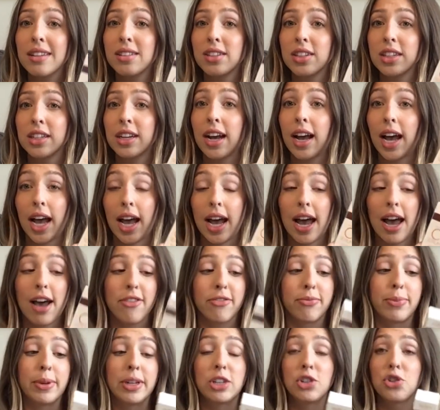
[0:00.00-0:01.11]
to have
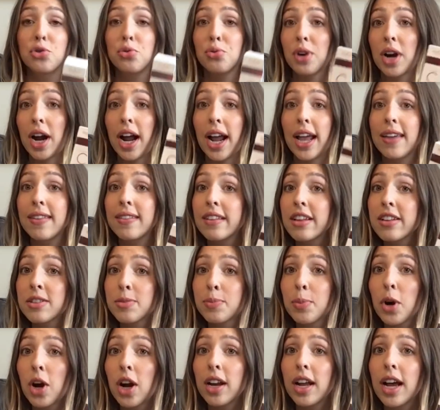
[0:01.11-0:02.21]
been trying this
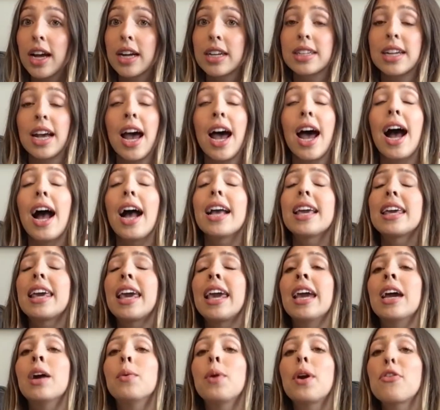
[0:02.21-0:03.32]
product. I
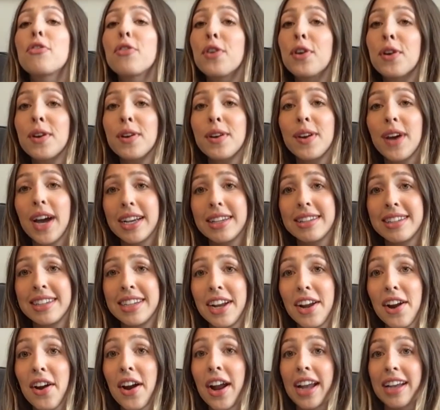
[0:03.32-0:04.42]
can't wait for you guys to get
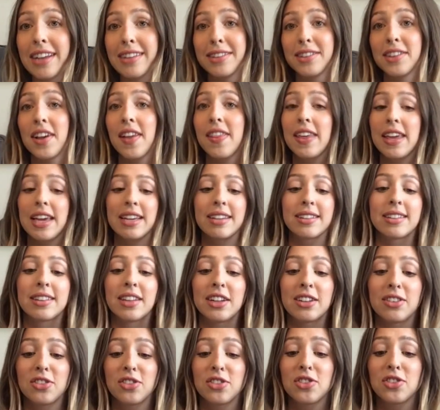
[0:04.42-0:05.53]
your hands on these. They're
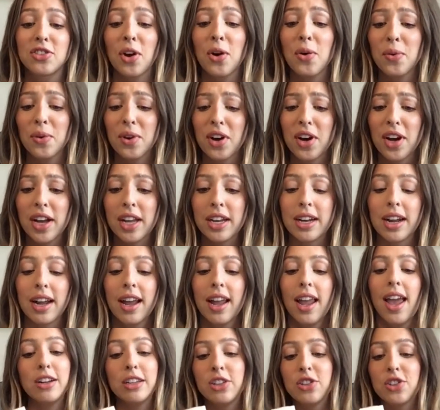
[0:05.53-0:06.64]
so good.
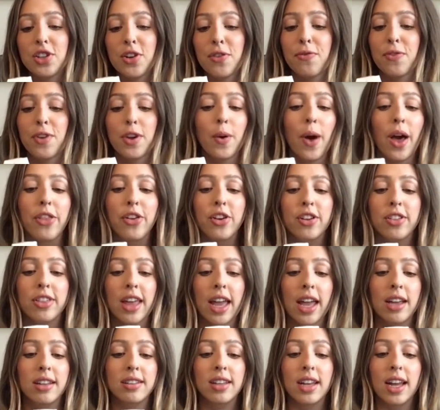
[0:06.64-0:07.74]
Just a few other
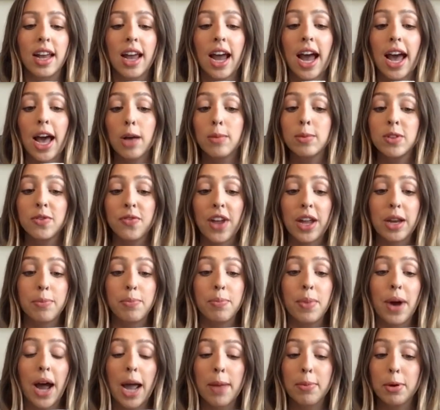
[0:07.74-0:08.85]
things that helps fade
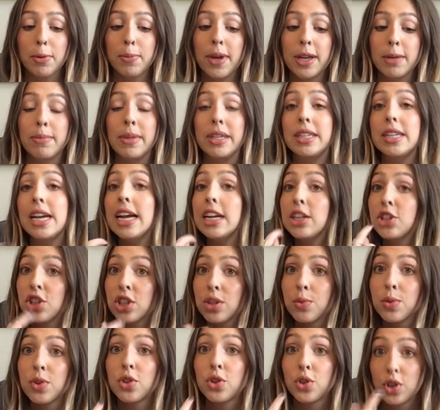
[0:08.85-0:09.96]
hyperpigmentation,
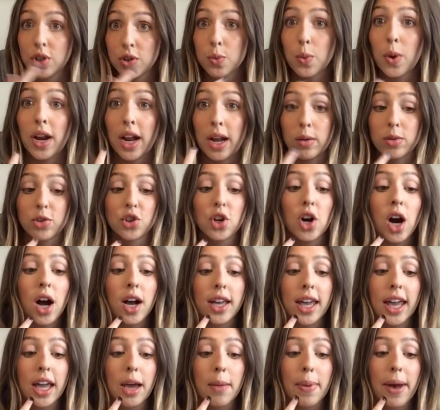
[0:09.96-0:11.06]
which is what I was
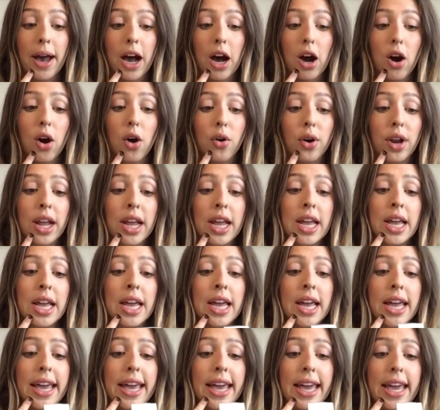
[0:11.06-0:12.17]
talking about.
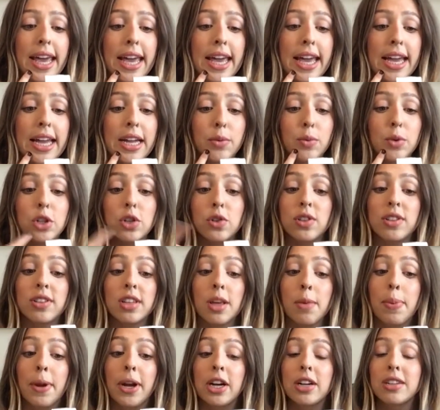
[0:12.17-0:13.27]
It reduces the
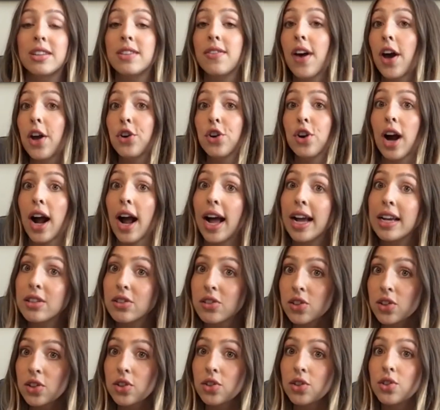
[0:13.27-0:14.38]
appearance of under eye
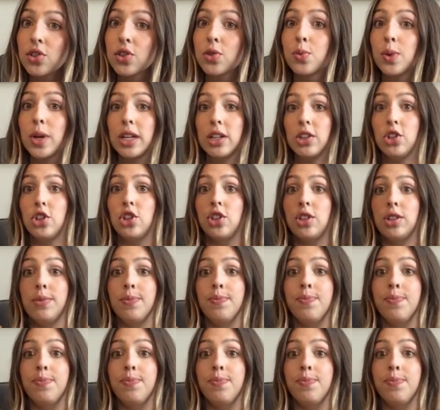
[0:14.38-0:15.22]
circles, which